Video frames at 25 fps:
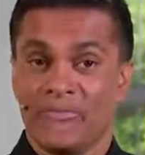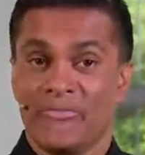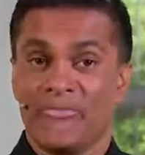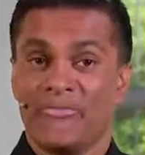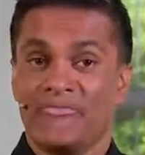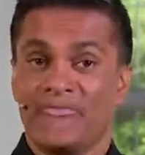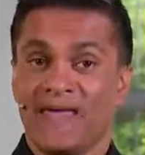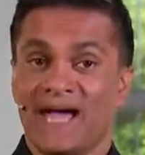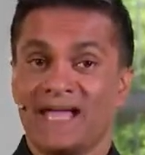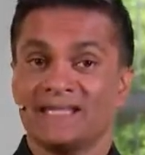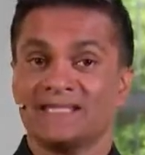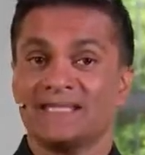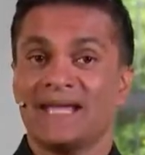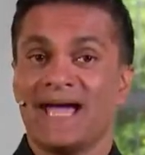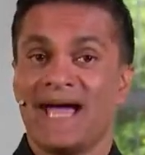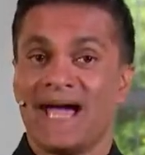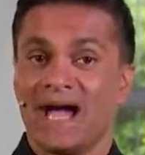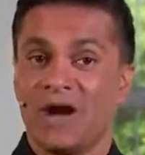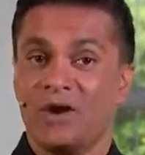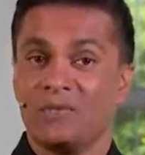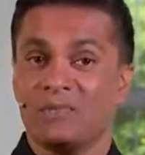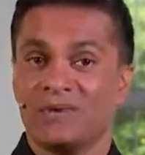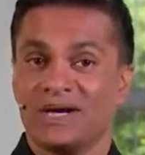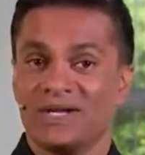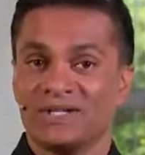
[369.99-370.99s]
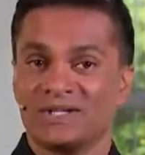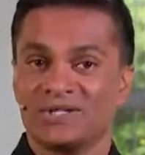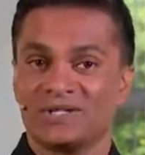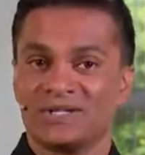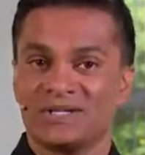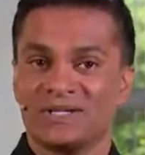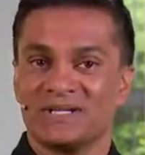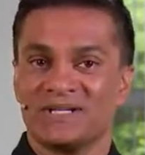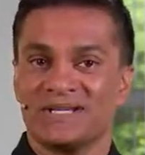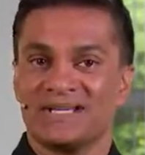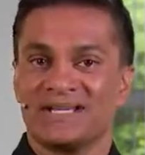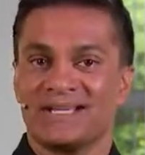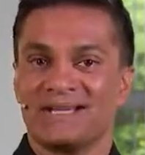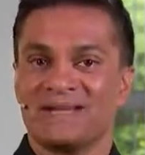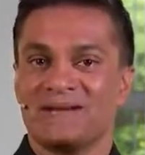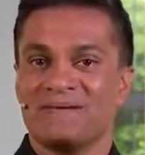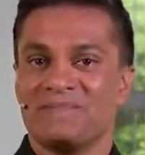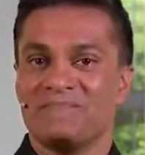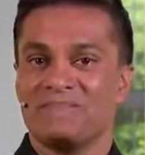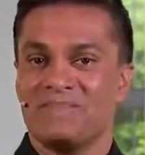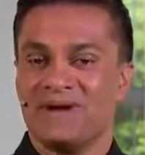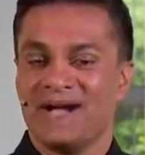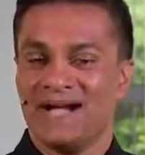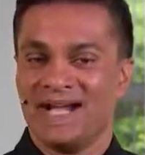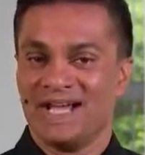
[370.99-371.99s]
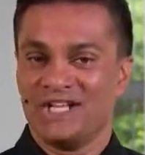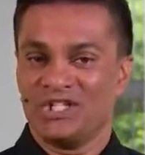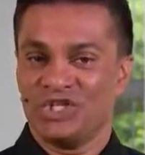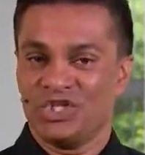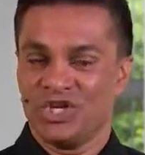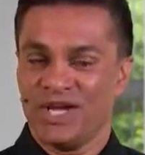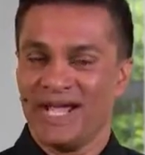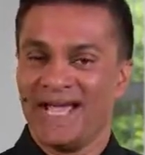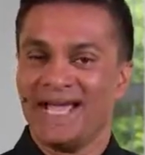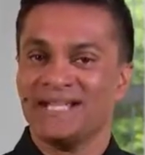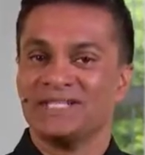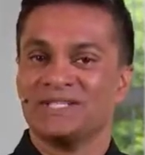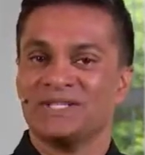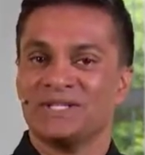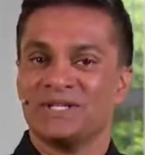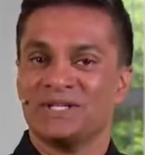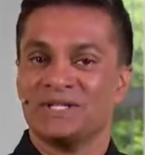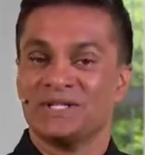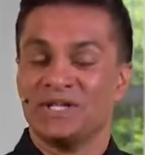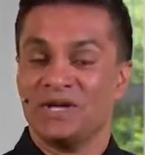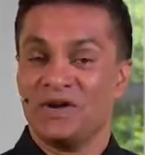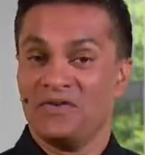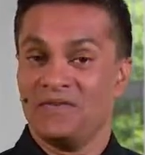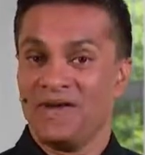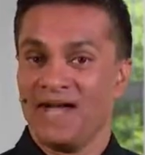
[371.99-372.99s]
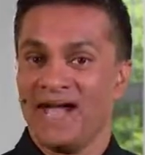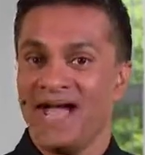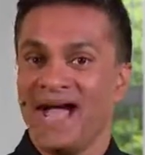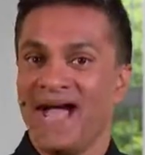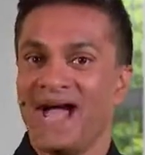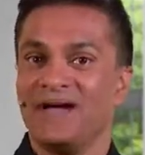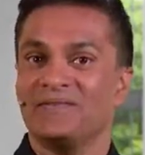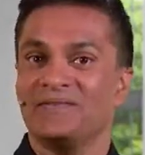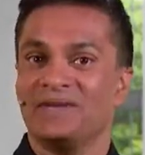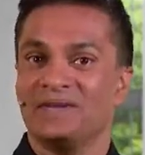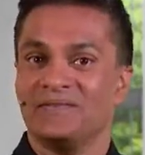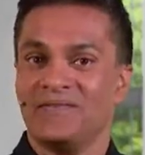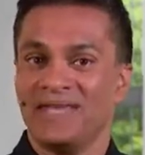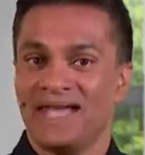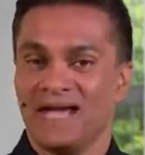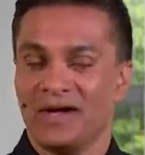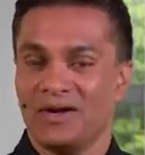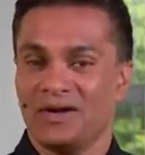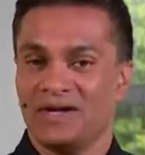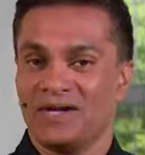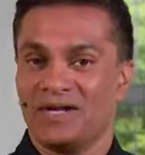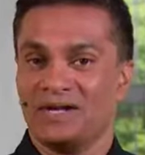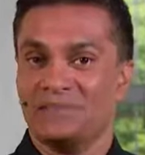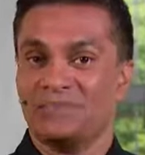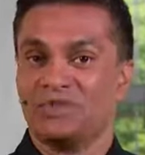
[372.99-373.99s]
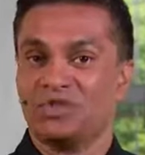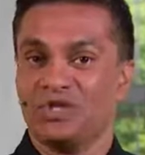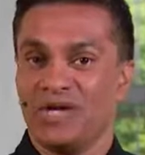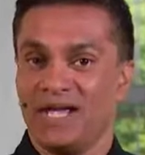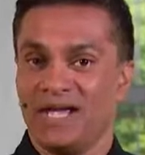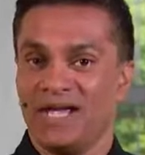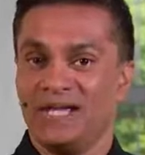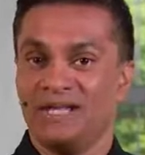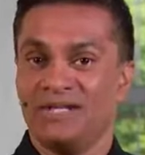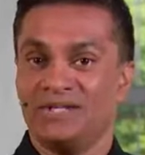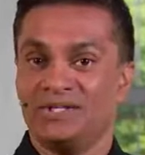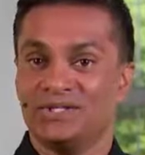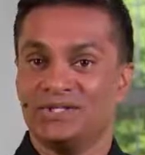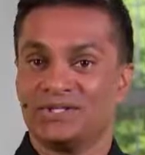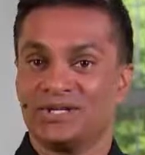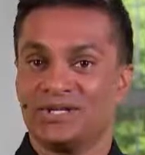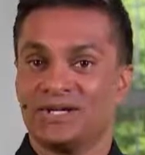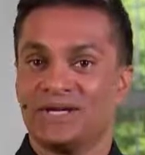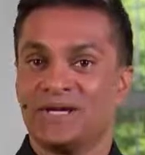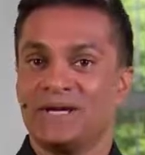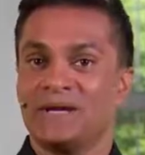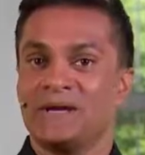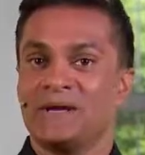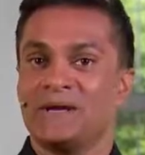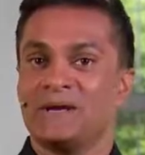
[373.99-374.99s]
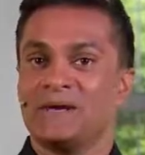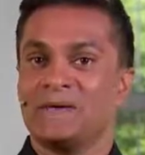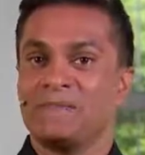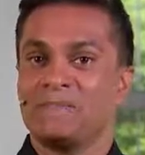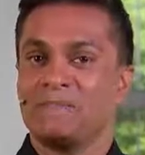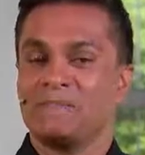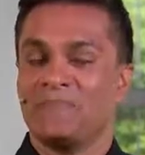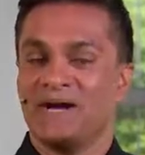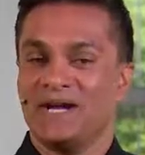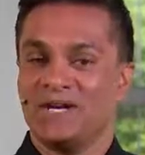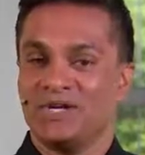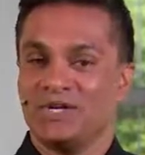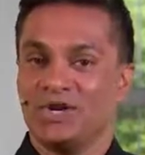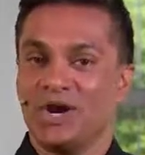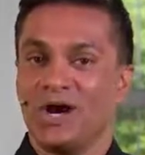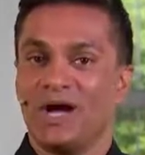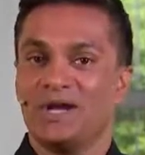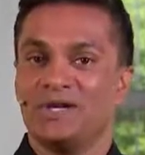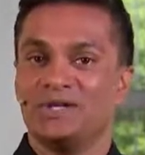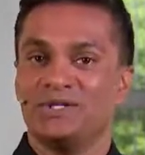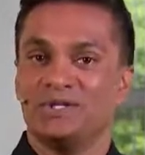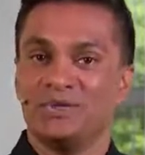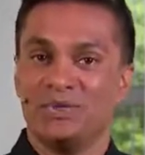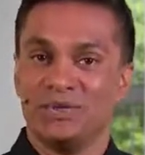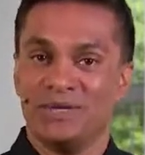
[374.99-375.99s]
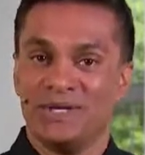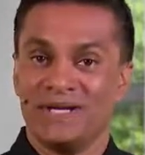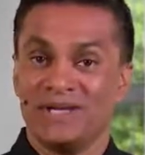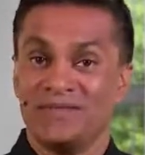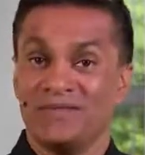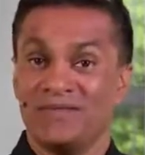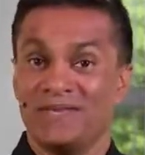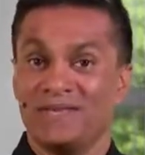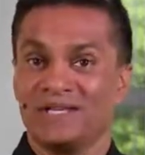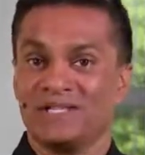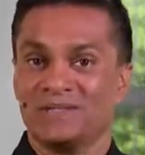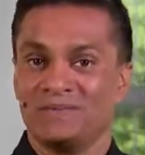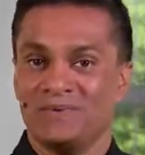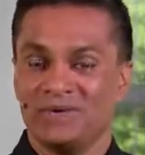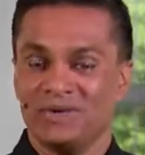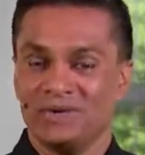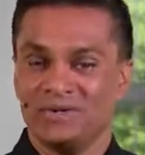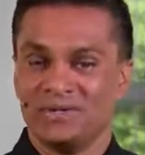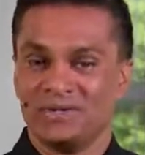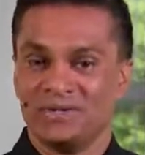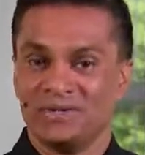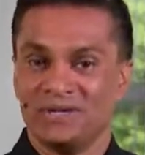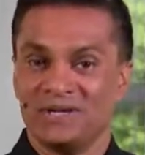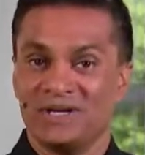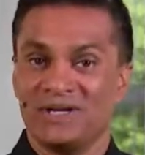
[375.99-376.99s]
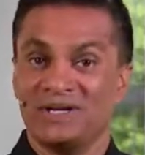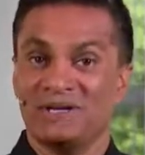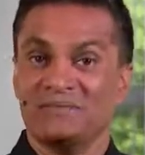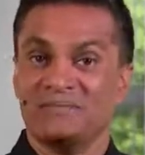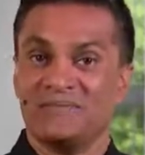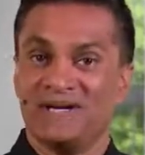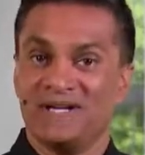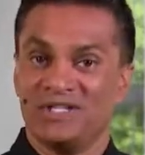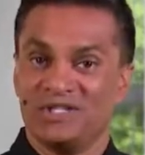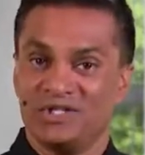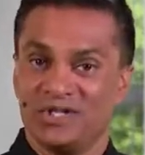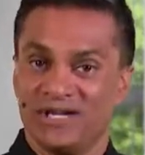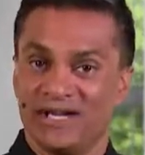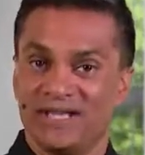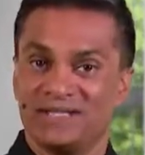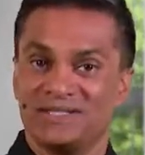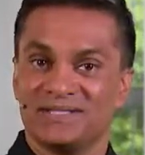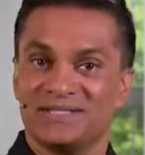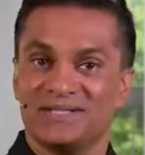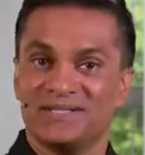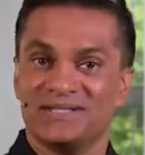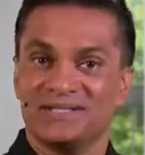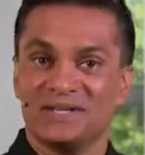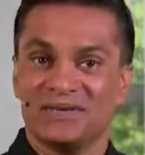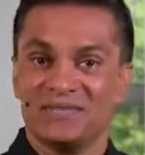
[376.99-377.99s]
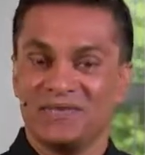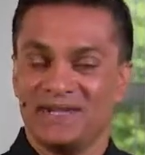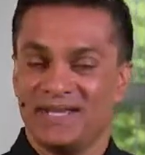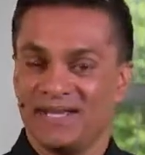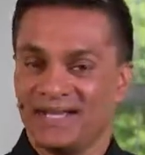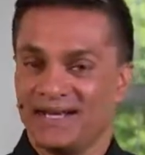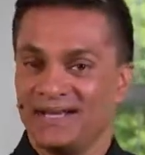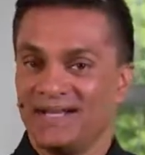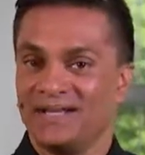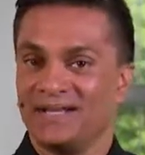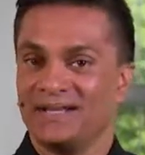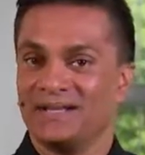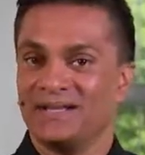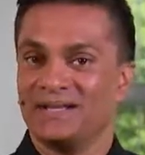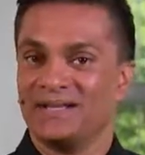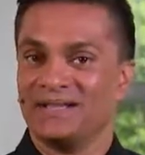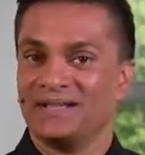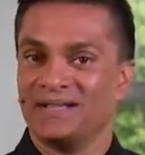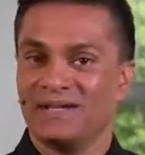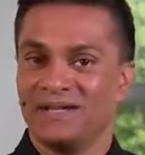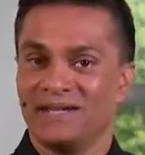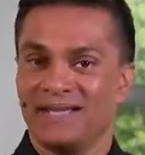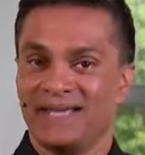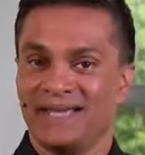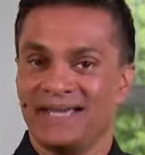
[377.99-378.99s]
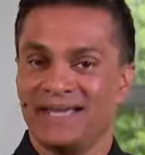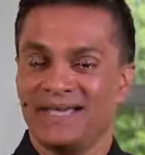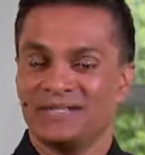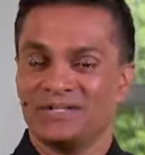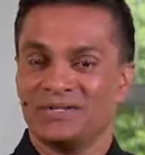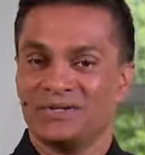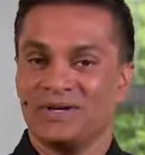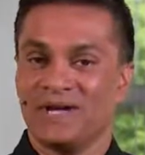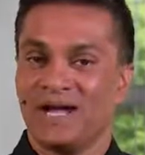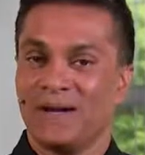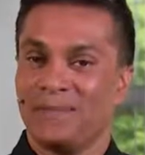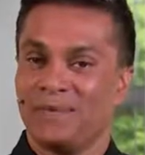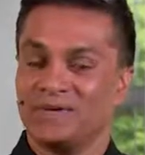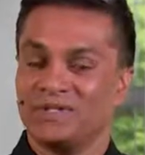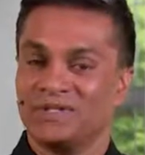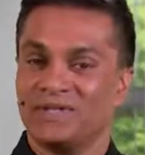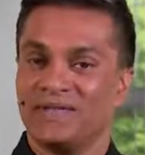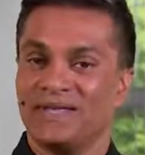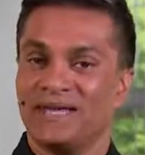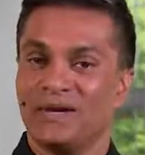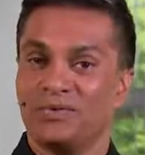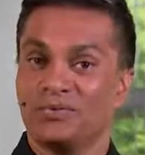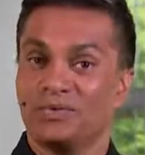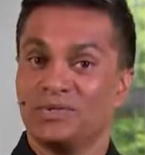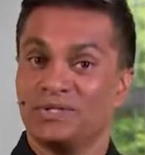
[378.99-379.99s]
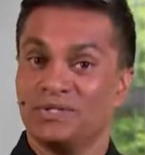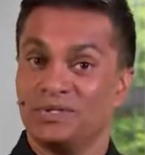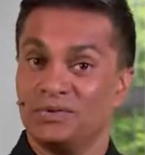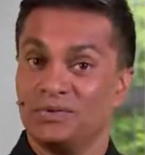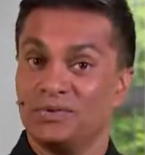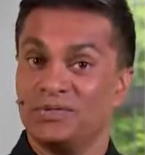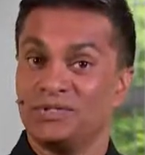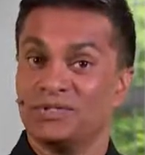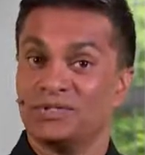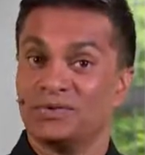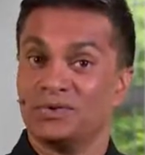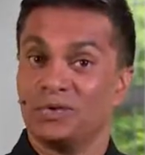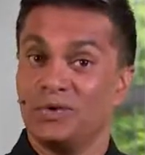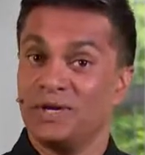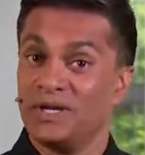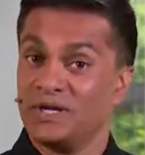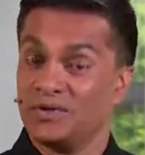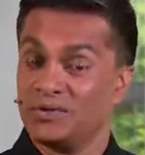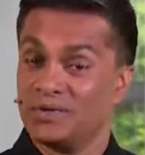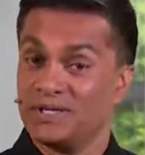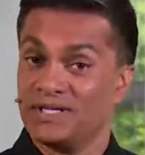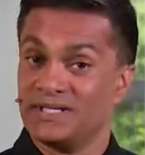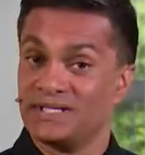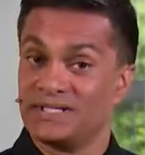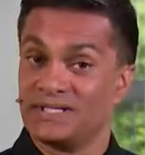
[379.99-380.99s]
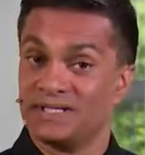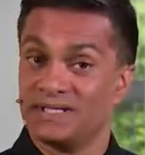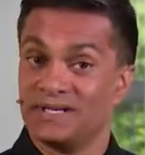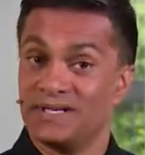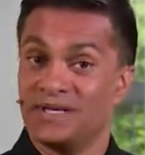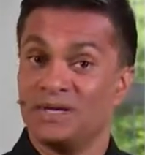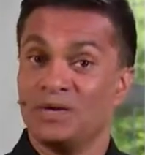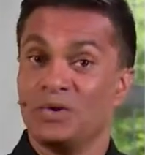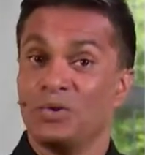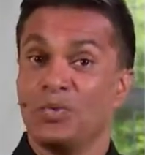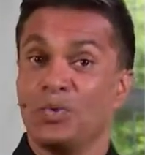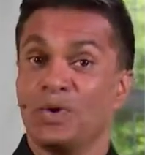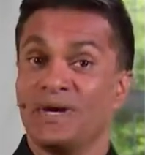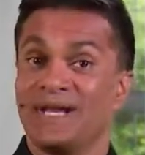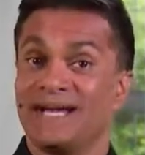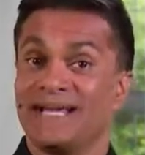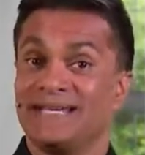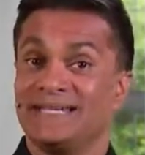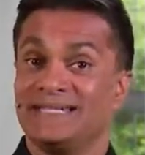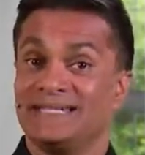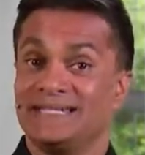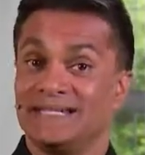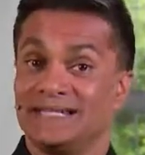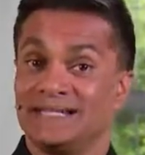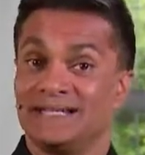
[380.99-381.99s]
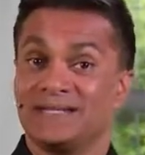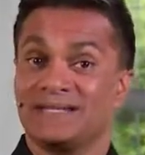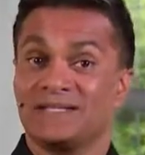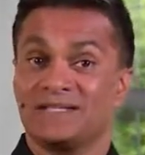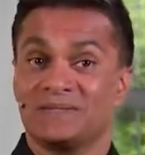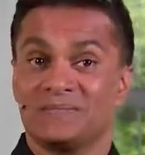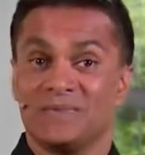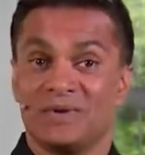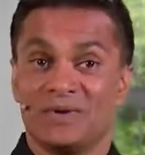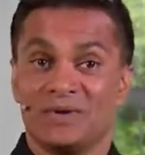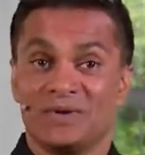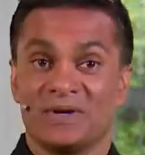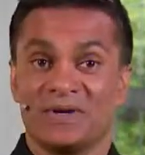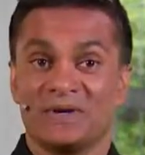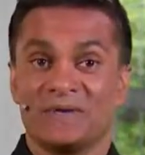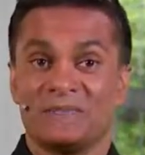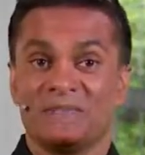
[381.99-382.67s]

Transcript: That's how much my chances of having the outcome changed by not doing the exposure. My chances of getting lung cancer, how much did that reduce or increase when I didn't smoke?